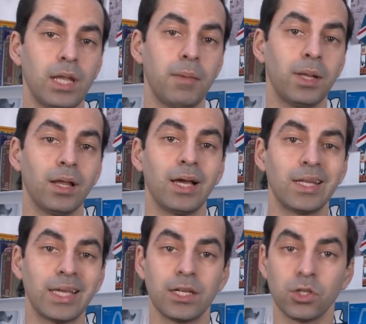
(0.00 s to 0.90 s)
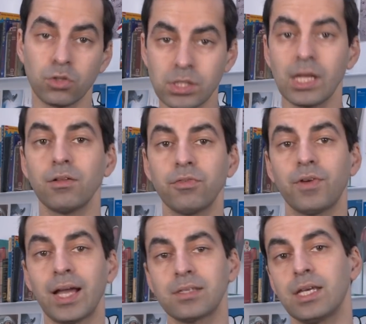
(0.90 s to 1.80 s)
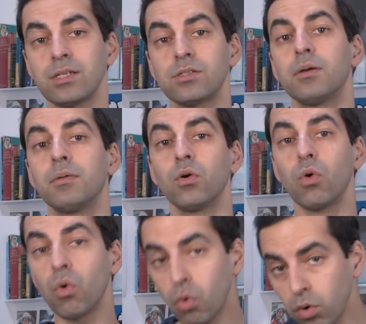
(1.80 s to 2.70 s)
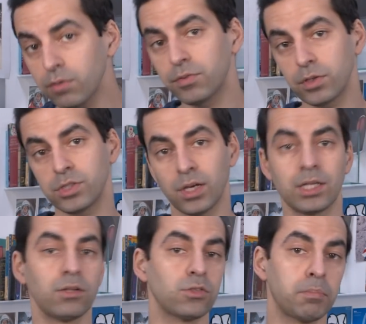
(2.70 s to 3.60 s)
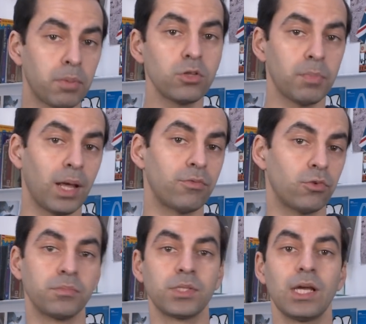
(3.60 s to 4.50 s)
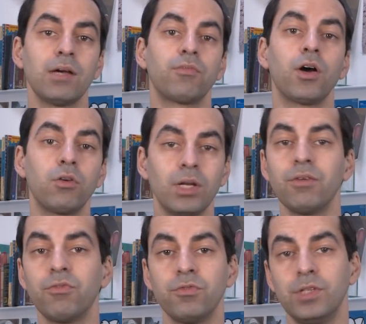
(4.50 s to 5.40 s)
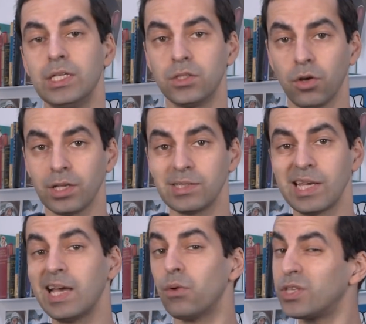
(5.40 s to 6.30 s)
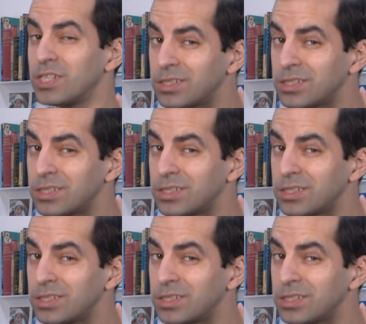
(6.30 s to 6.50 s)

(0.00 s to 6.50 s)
and Nebula and get yourself access to all of those titles on both platforms for only $15, which